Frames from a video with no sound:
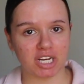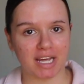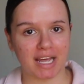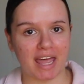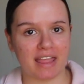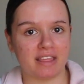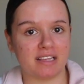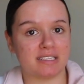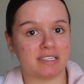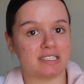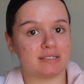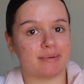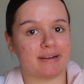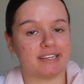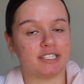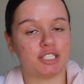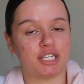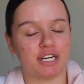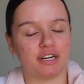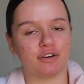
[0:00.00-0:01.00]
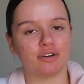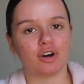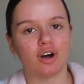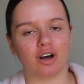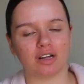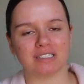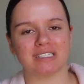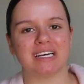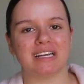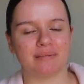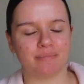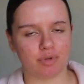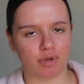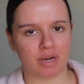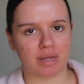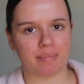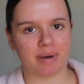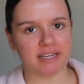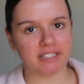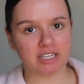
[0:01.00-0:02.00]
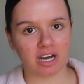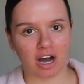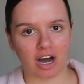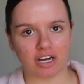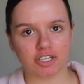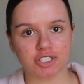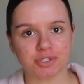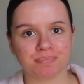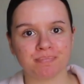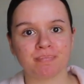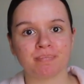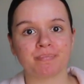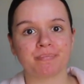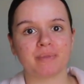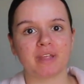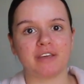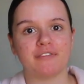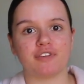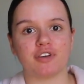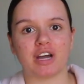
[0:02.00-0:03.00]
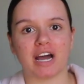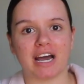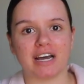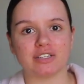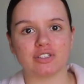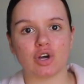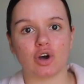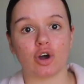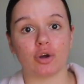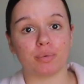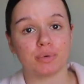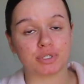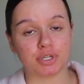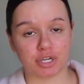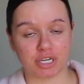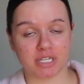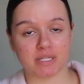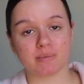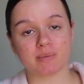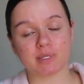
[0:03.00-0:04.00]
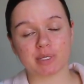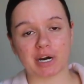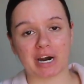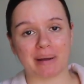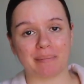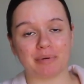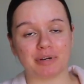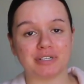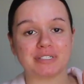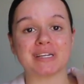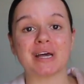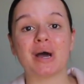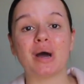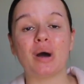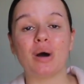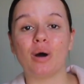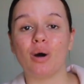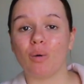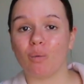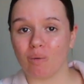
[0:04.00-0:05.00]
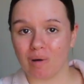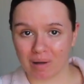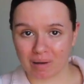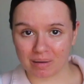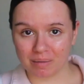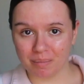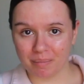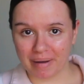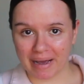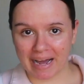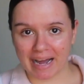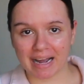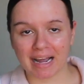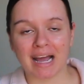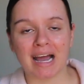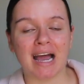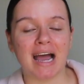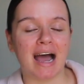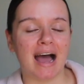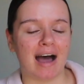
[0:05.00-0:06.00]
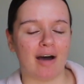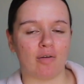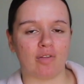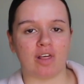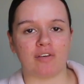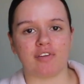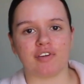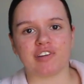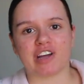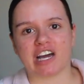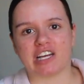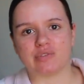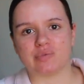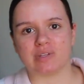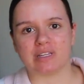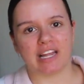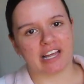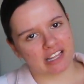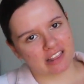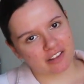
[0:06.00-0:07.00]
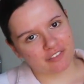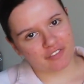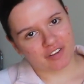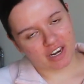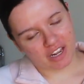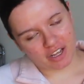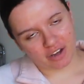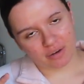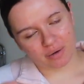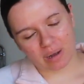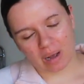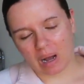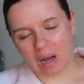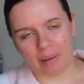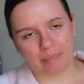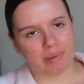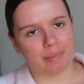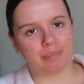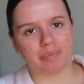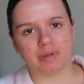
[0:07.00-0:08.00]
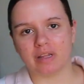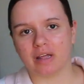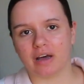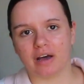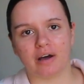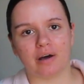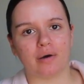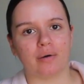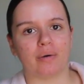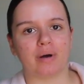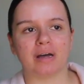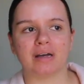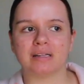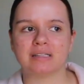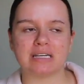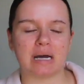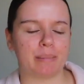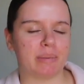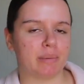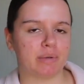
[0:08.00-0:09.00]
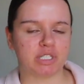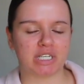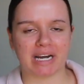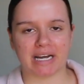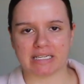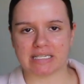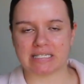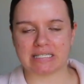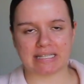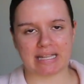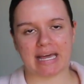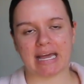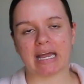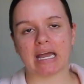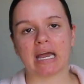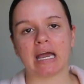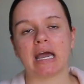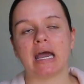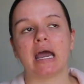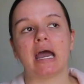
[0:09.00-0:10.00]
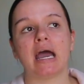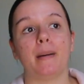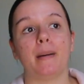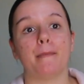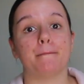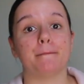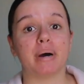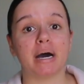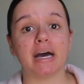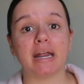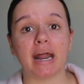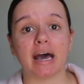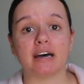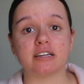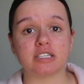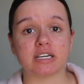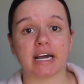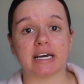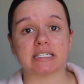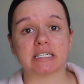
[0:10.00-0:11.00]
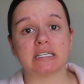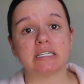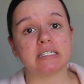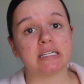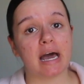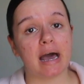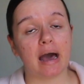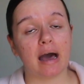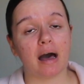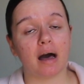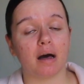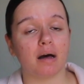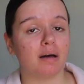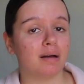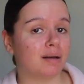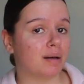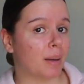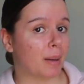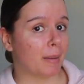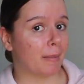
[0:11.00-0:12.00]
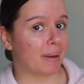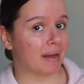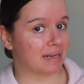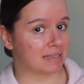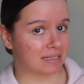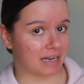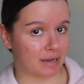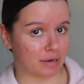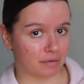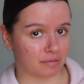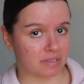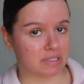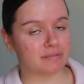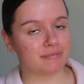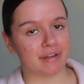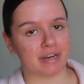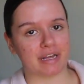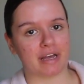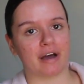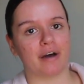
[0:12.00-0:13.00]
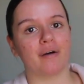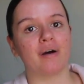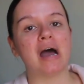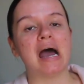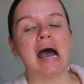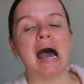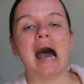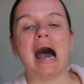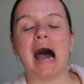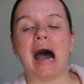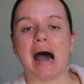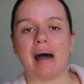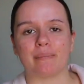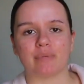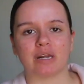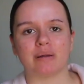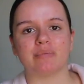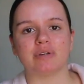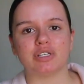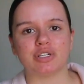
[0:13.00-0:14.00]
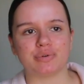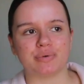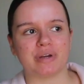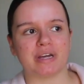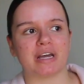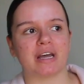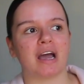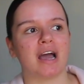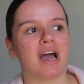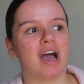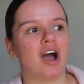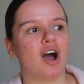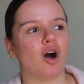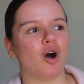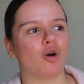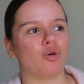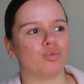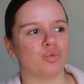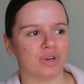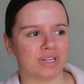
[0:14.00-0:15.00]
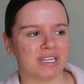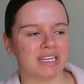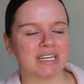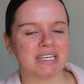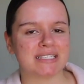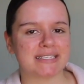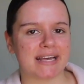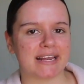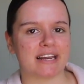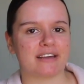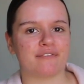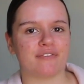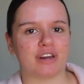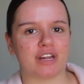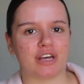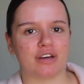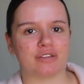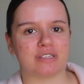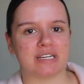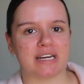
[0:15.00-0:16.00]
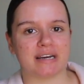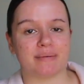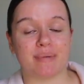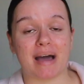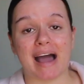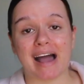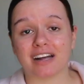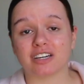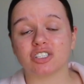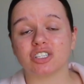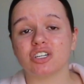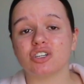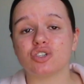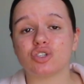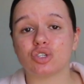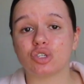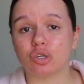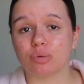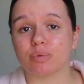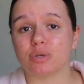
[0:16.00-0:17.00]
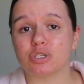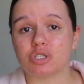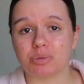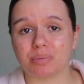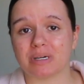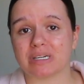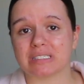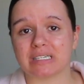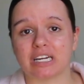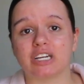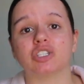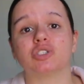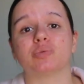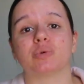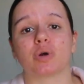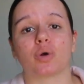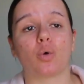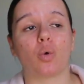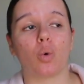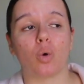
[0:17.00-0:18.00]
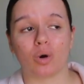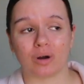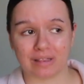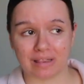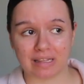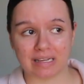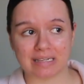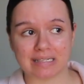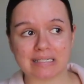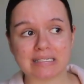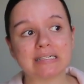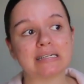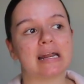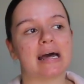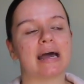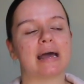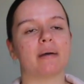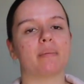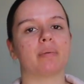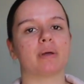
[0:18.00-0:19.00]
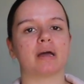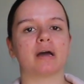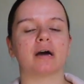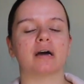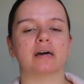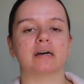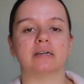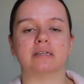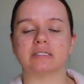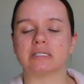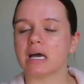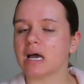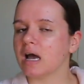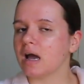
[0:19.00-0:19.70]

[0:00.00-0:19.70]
and this is my channel called Hidden Beauty by Tosh. If you guys are returning subscribers, welcome back. I would love if you guys would like the video, comment below, tell me what you guys think. But as you guys can tell by the title of this video, I'm going to be doing a really exciting video today. I'm actually super excited to record this today because